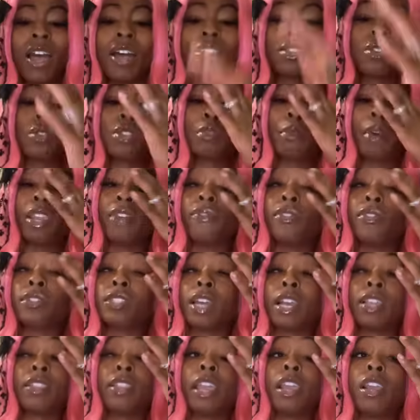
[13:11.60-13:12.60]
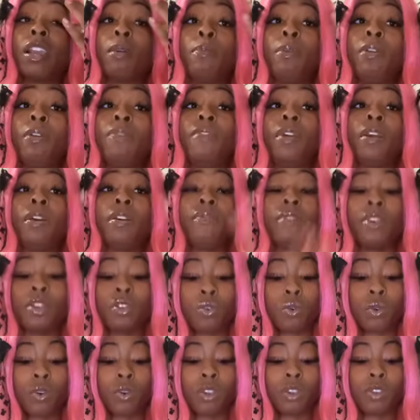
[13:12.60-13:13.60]
So somebody feels like they could be very
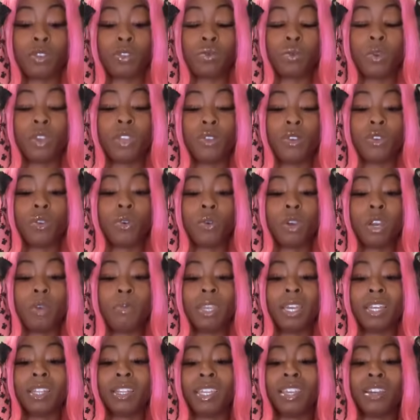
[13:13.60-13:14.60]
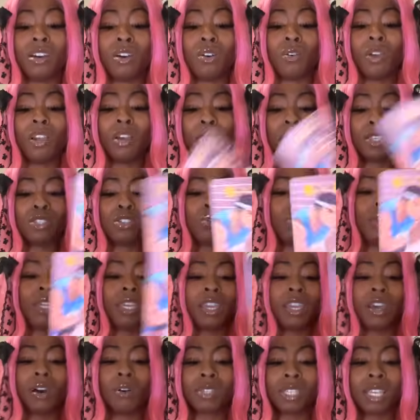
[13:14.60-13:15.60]
victorious with you. It could be a Leo. It could be two
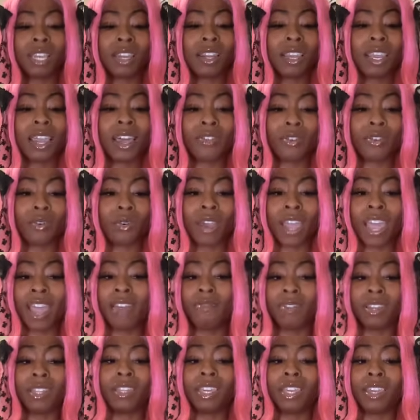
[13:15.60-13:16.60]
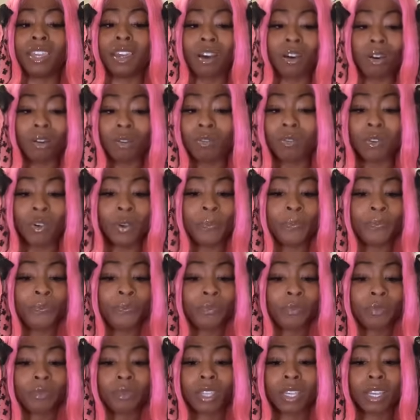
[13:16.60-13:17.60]
Leos getting together or heavy Leo.
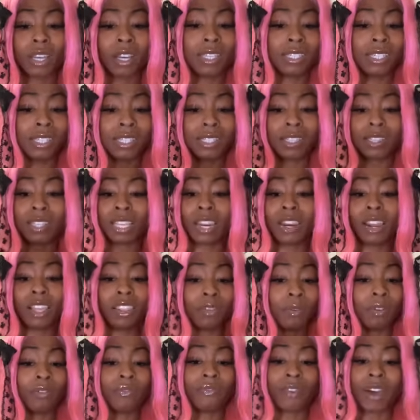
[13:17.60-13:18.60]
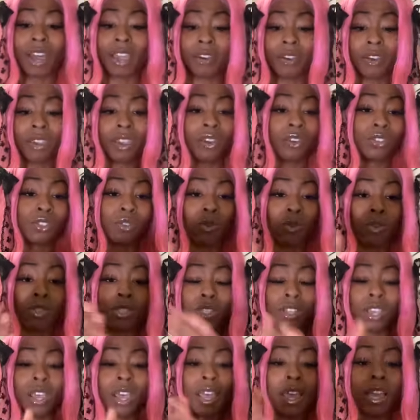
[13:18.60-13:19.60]
Because it's nothing but fire here. So it
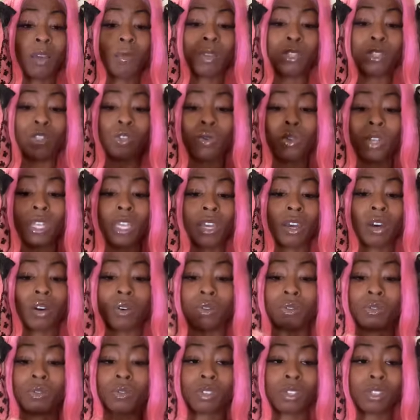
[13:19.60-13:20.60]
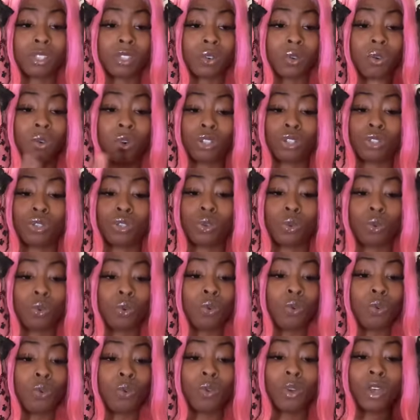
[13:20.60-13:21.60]
could be two Leos or
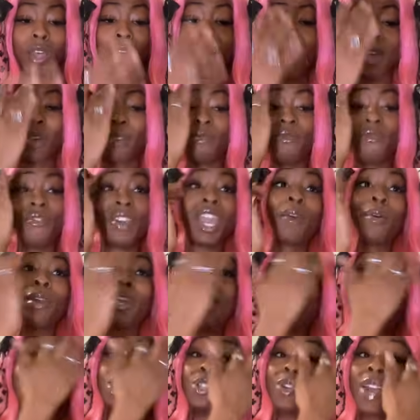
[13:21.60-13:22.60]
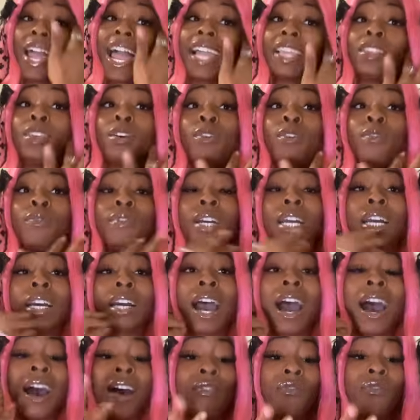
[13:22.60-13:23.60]
two very attractive,
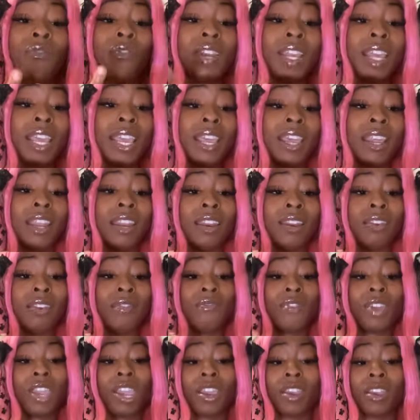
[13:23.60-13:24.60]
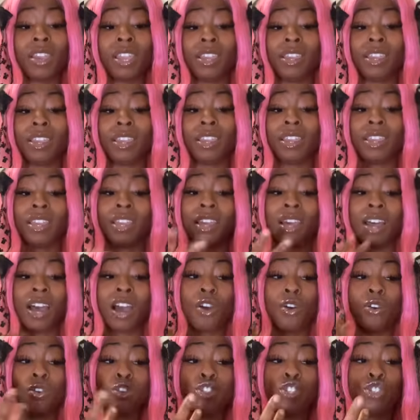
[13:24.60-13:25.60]
confident, very, I
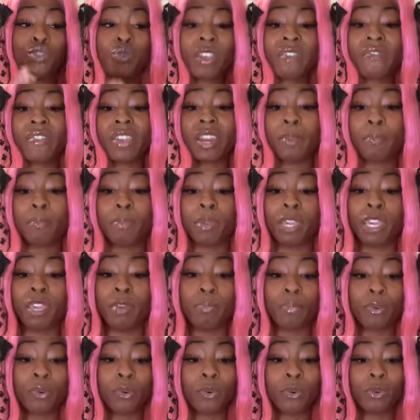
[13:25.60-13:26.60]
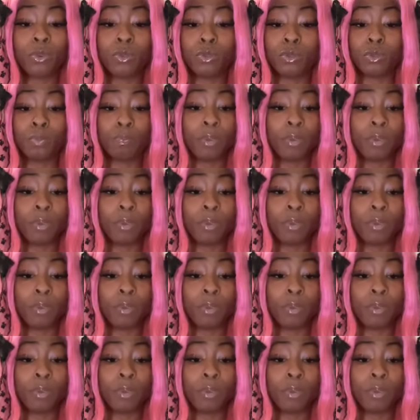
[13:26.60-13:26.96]
heard, driven people